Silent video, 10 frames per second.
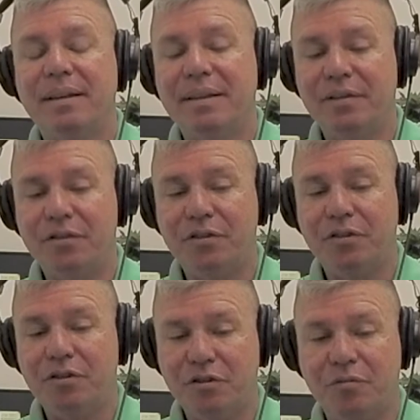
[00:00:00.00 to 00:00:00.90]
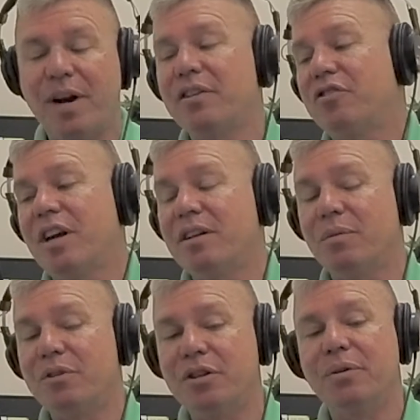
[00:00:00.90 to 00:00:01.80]
this
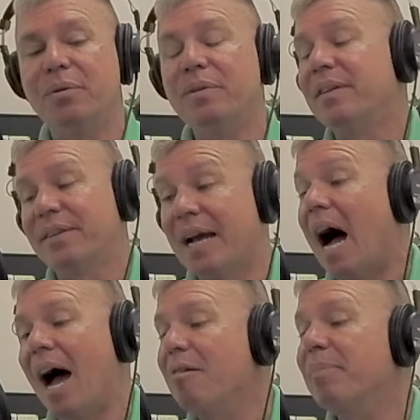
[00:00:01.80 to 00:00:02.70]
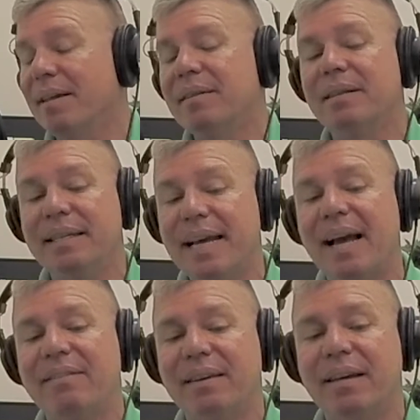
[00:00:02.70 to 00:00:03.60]
transgender dude, this guy basically
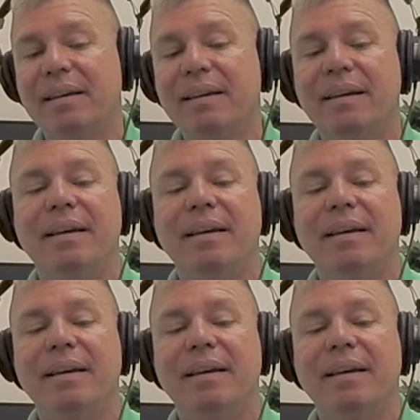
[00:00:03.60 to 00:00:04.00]
dancing,